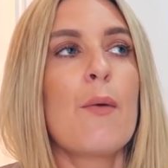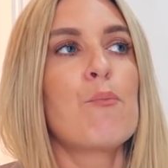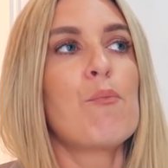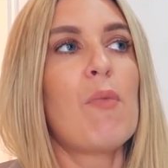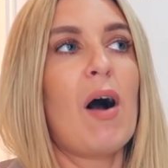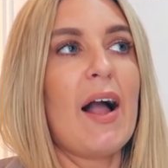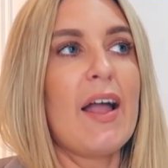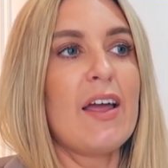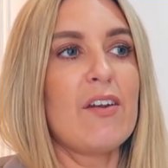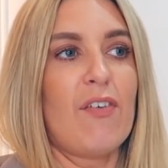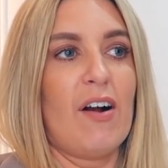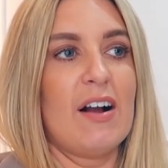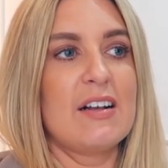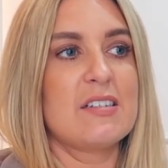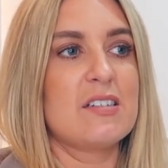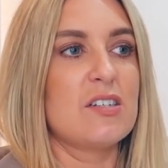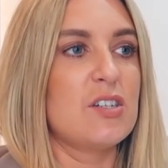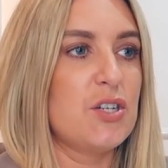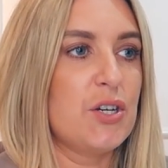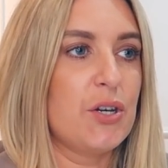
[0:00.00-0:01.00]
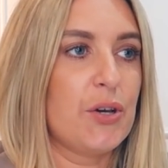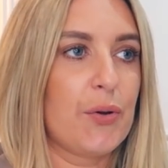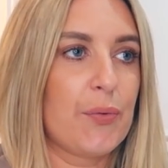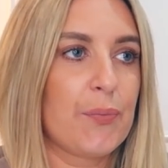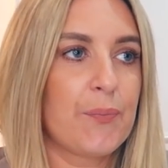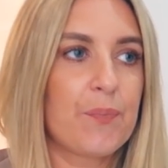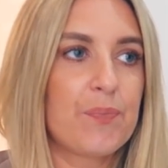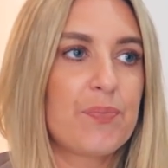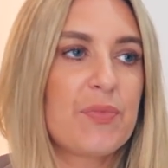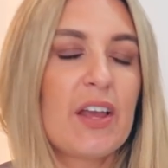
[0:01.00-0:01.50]
my advice to
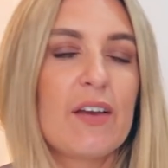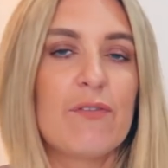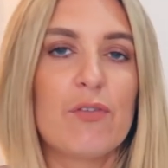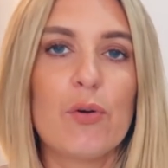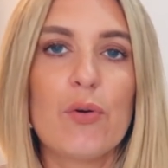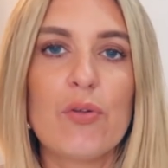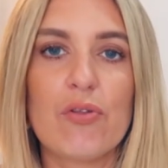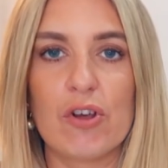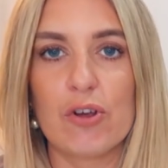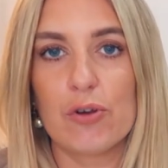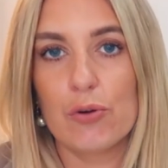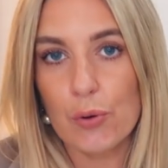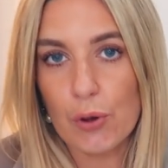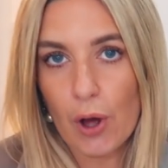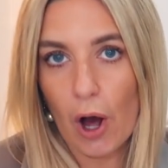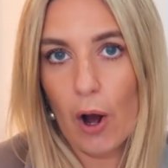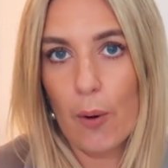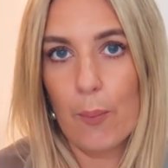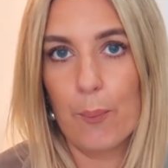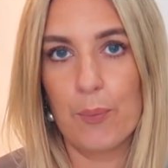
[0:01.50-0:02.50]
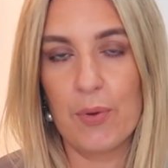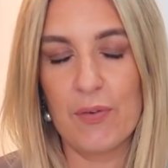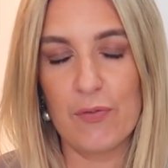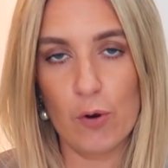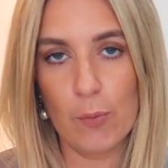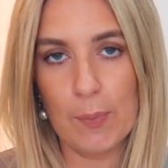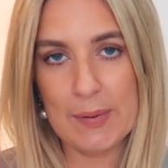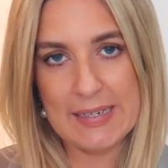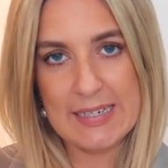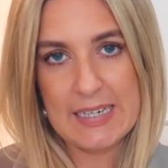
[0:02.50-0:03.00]
you, if you think you can't, if
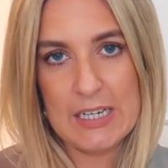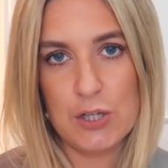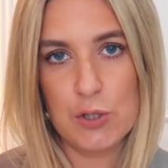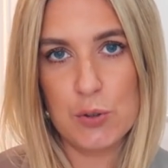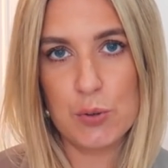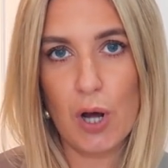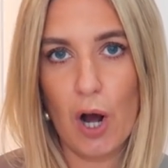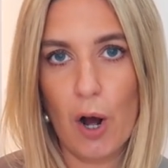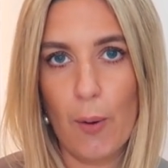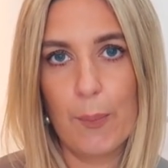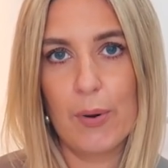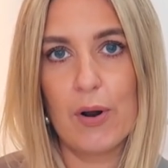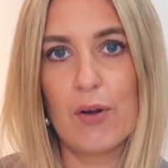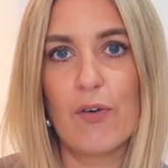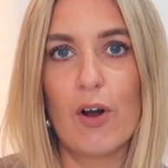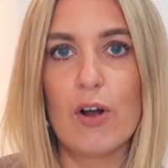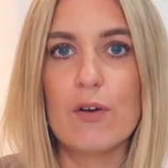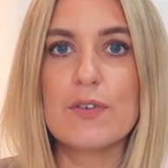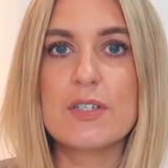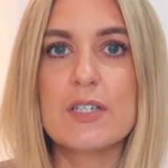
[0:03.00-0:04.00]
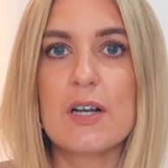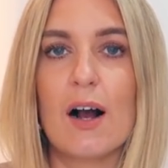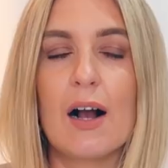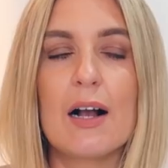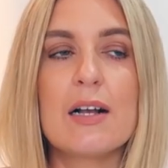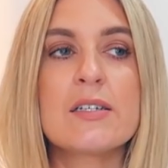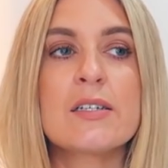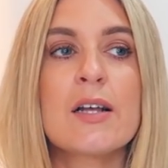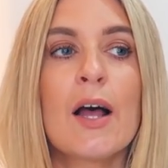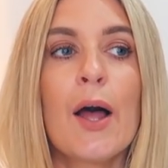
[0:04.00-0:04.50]
you're petite and you can't pull off
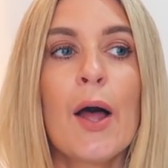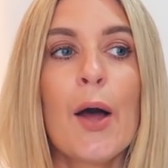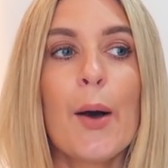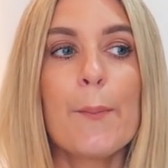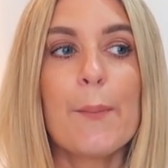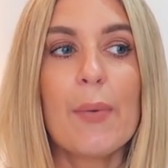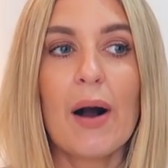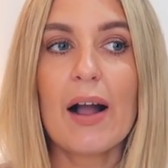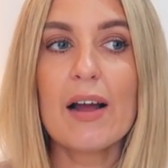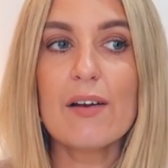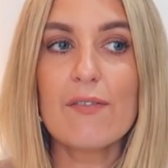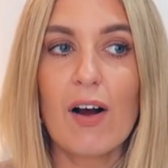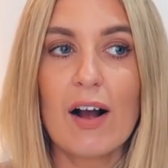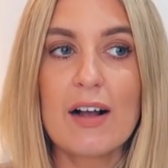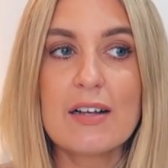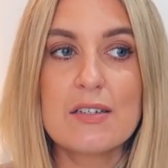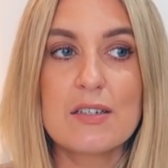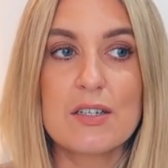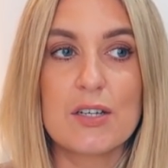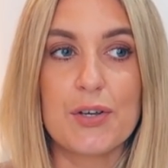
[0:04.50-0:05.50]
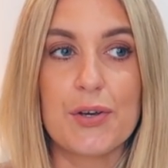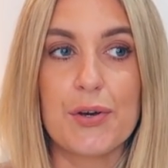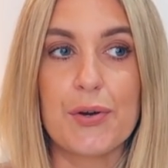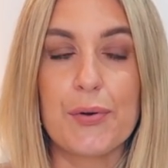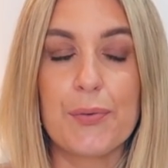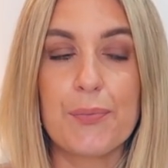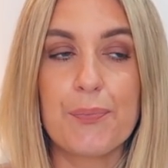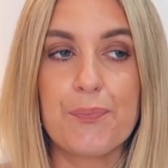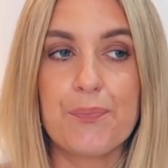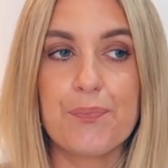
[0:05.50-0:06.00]
oversized, my advice to
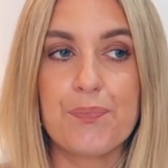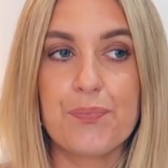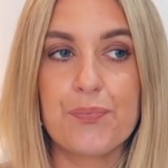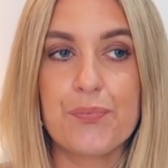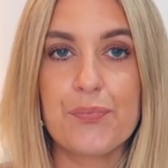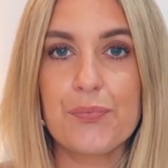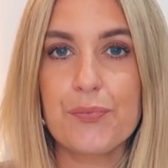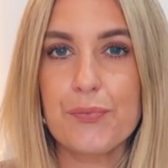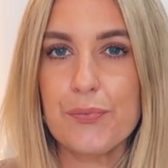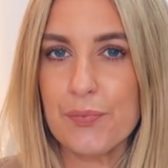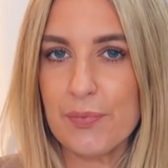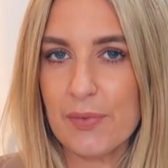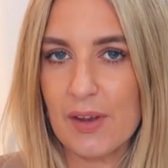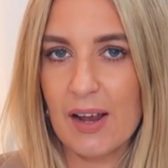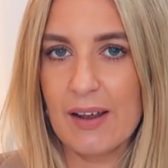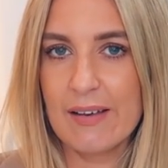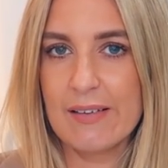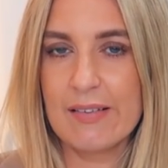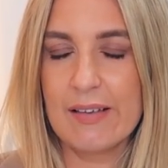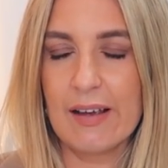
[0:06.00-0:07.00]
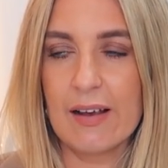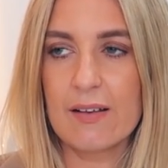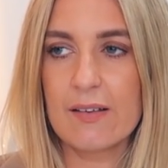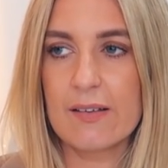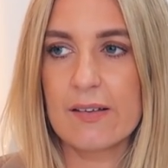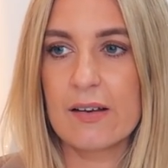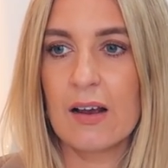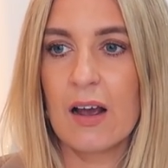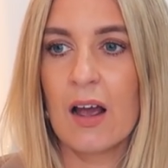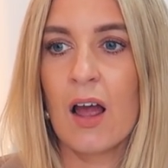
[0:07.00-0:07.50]
you is
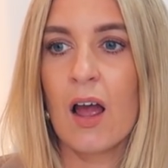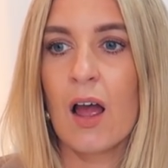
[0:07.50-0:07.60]
this: